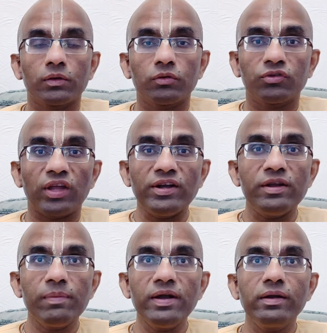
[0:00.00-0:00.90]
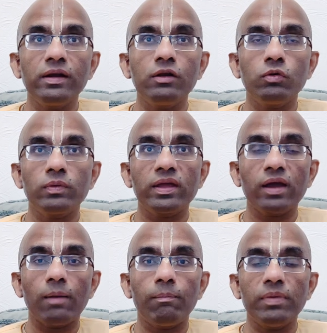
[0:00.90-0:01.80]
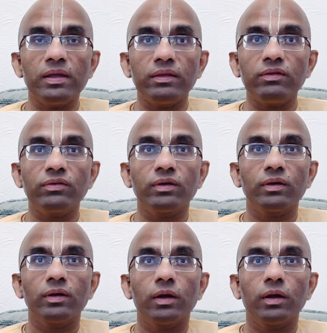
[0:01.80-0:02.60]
So sentimentally looking up means,